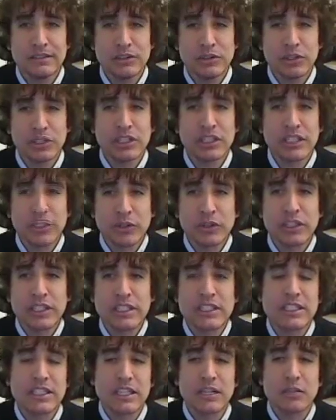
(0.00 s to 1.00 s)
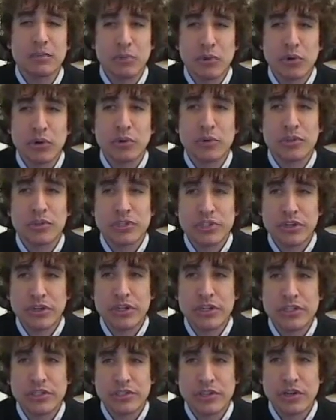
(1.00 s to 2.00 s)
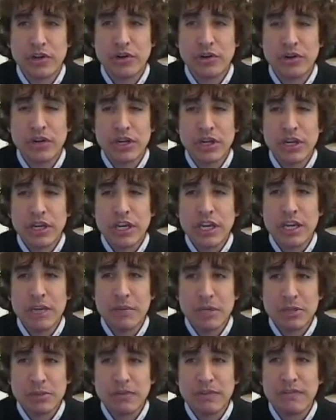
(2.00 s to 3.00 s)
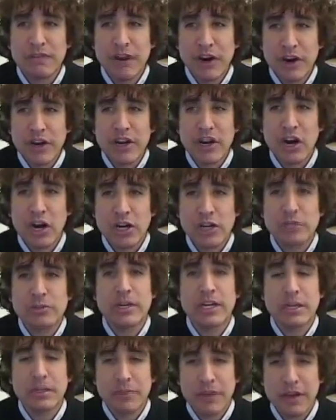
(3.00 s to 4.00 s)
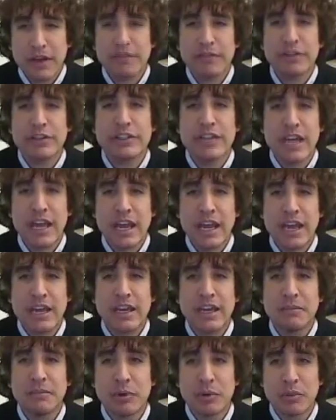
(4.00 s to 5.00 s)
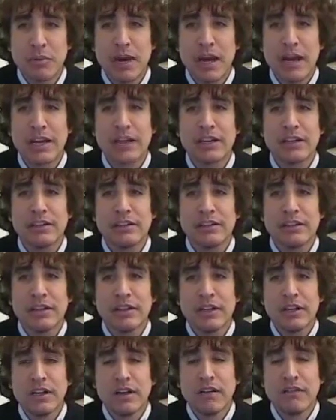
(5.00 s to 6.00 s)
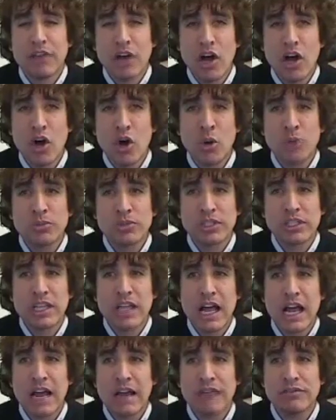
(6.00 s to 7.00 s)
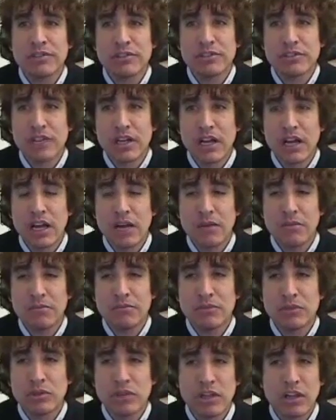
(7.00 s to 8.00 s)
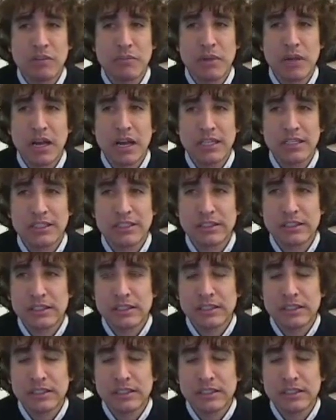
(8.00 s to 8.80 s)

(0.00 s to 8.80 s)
you can literally see the border with Syria. So it must be very hard to wake up every day and be reminded of the homes and lives you left behind.